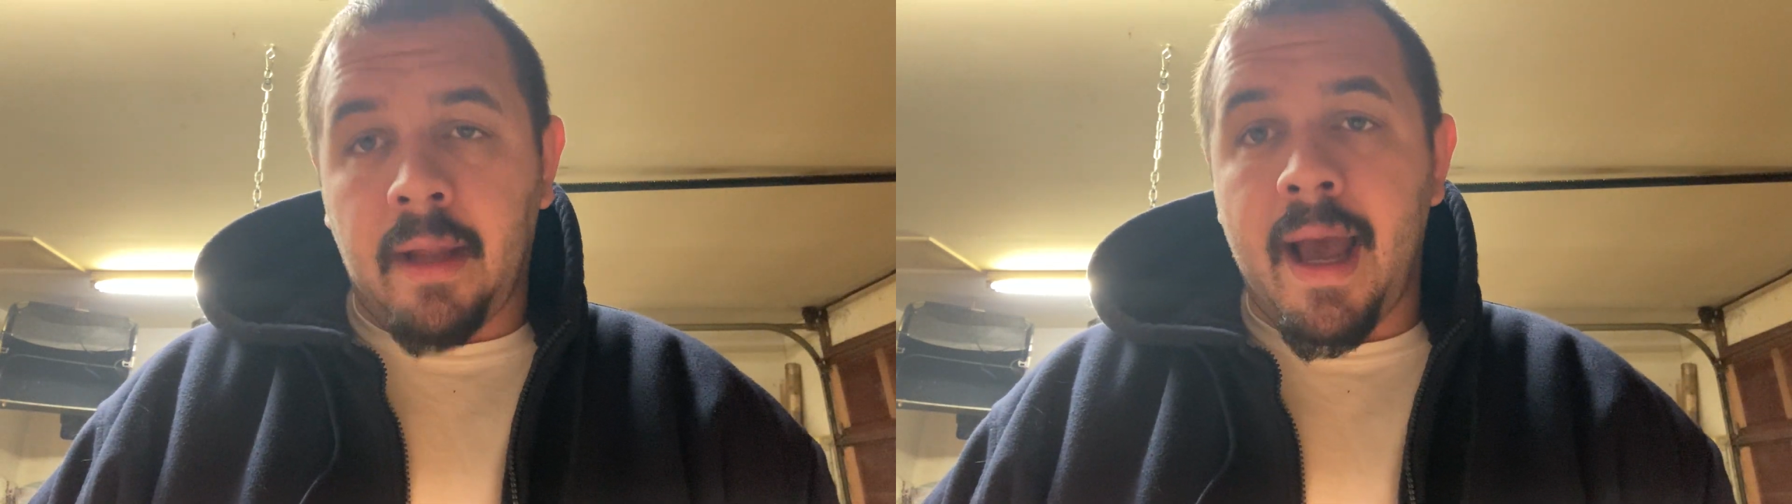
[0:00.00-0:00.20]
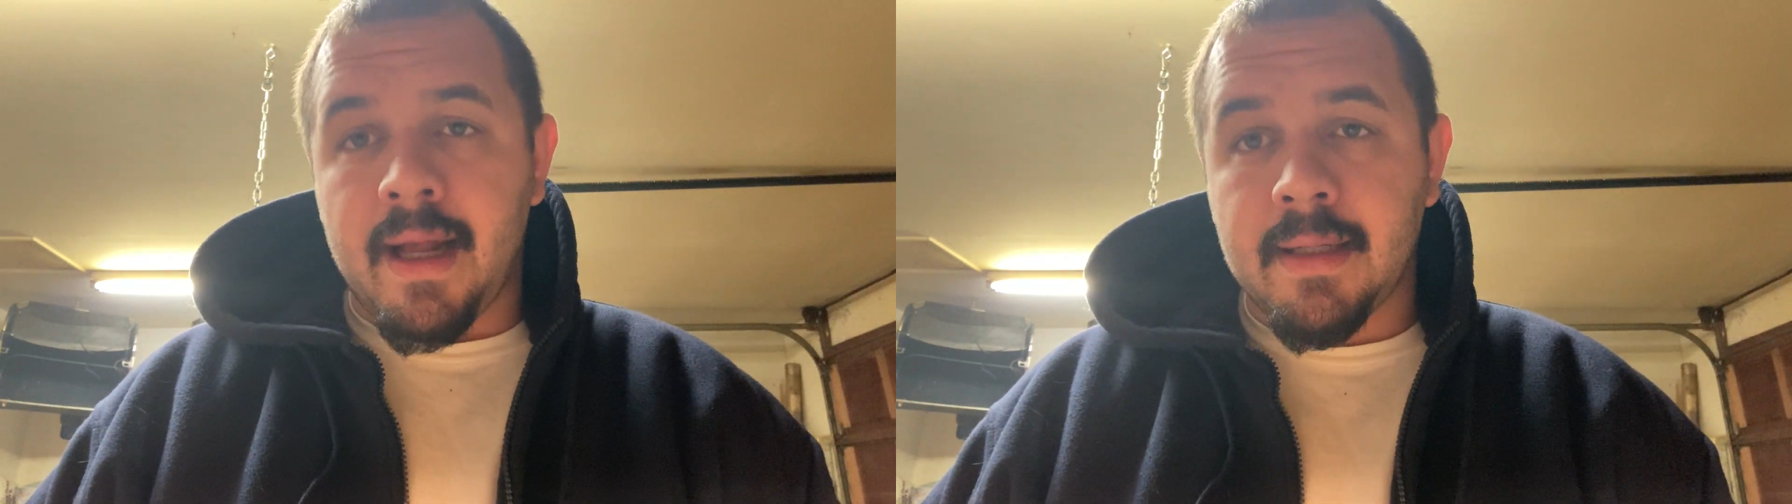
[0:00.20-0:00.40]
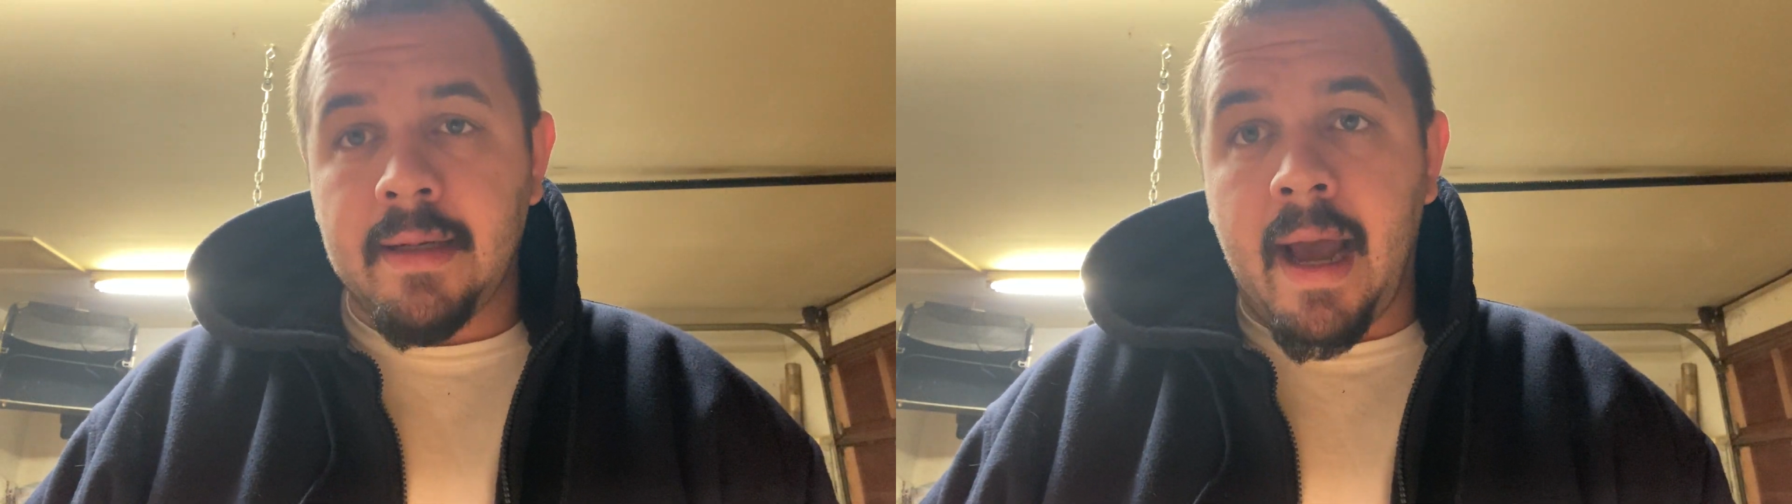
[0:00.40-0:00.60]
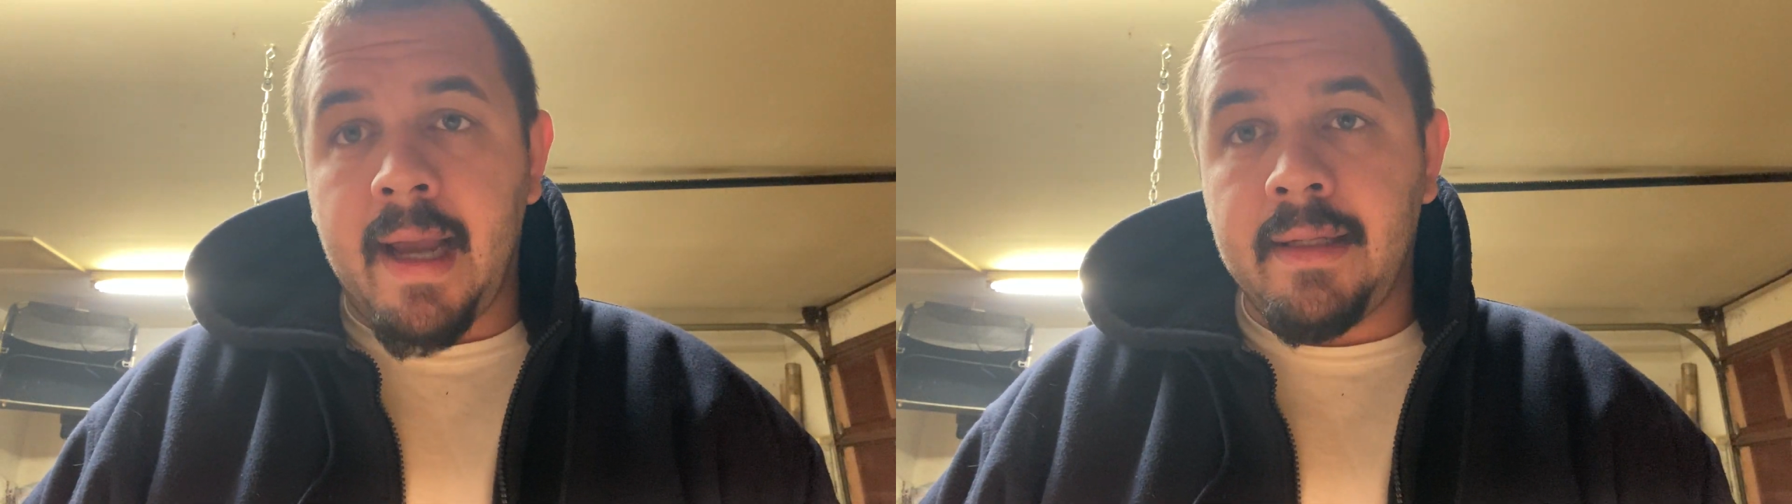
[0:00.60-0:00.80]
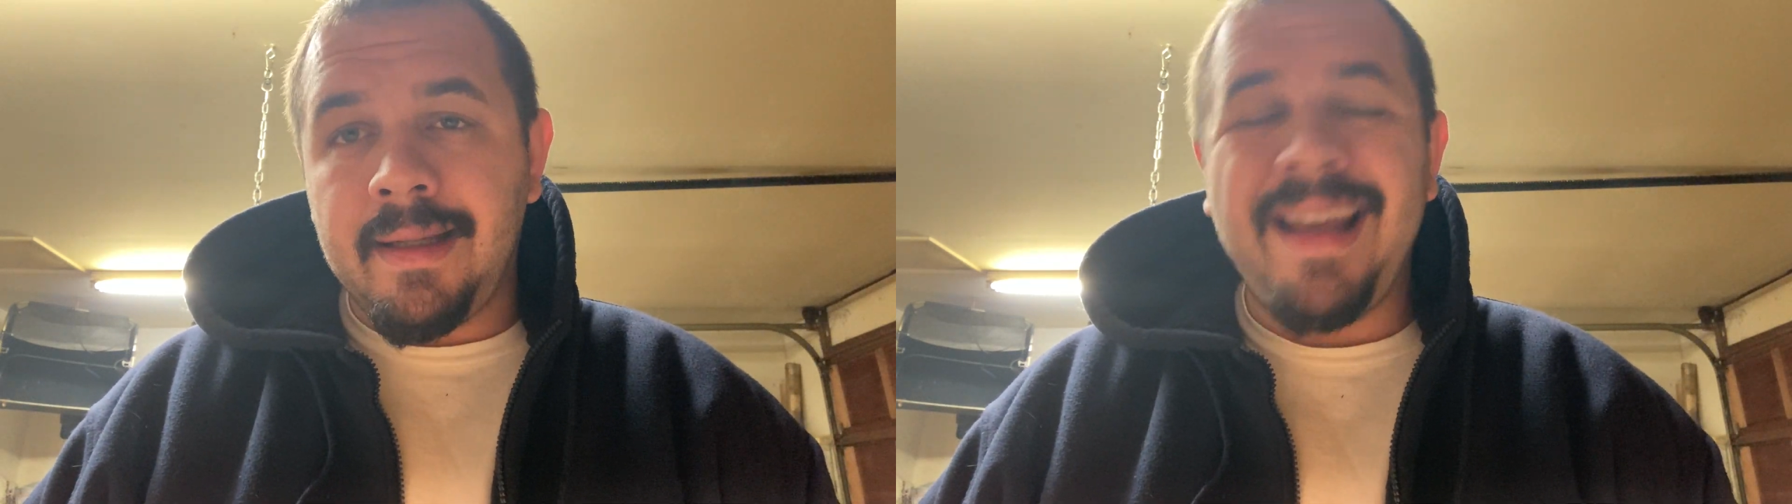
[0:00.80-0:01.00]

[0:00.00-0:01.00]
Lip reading: last night.